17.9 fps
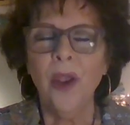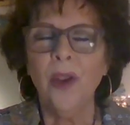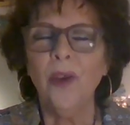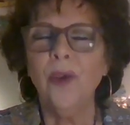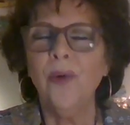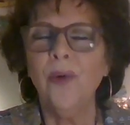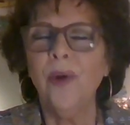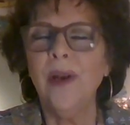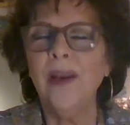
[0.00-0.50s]

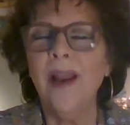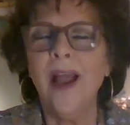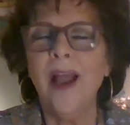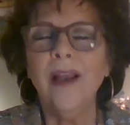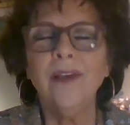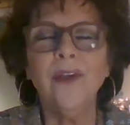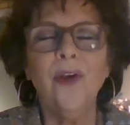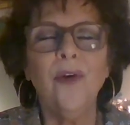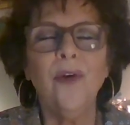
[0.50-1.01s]
you are
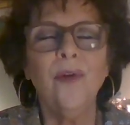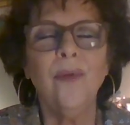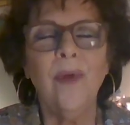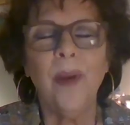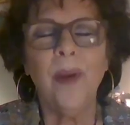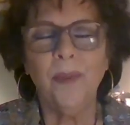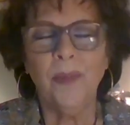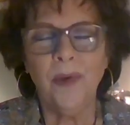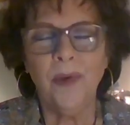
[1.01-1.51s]
non
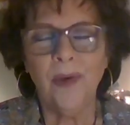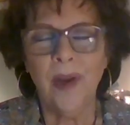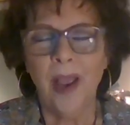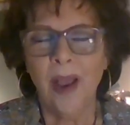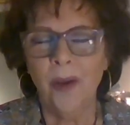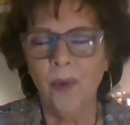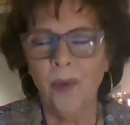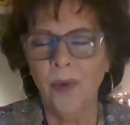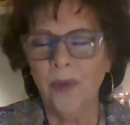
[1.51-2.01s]
corrupt
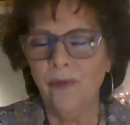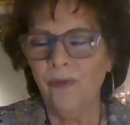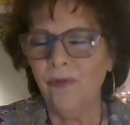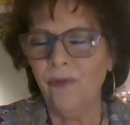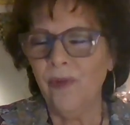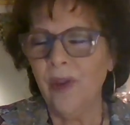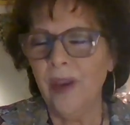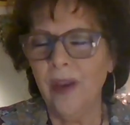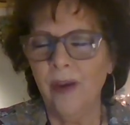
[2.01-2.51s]
now with
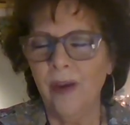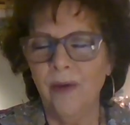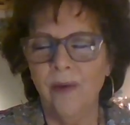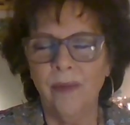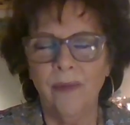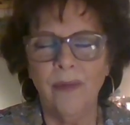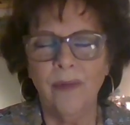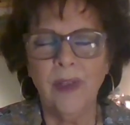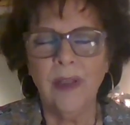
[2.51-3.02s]

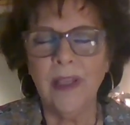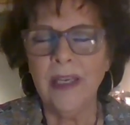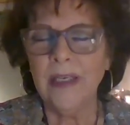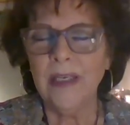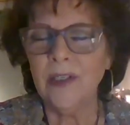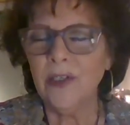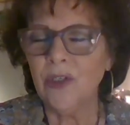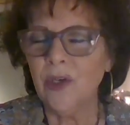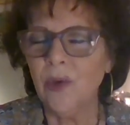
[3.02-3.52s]
fear
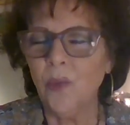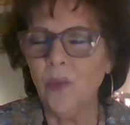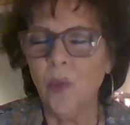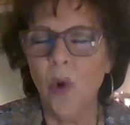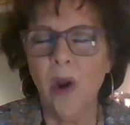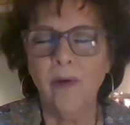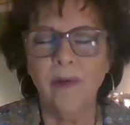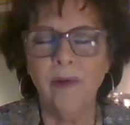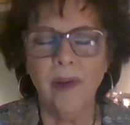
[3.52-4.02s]
released and
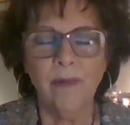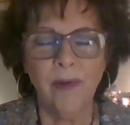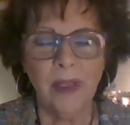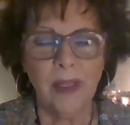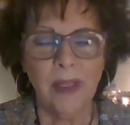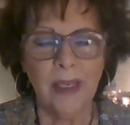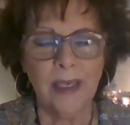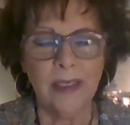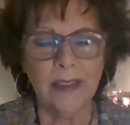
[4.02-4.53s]
worry
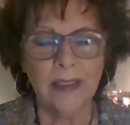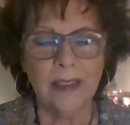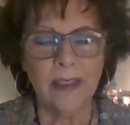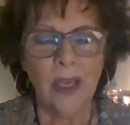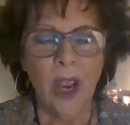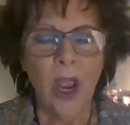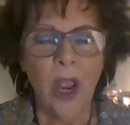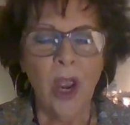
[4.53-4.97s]
released.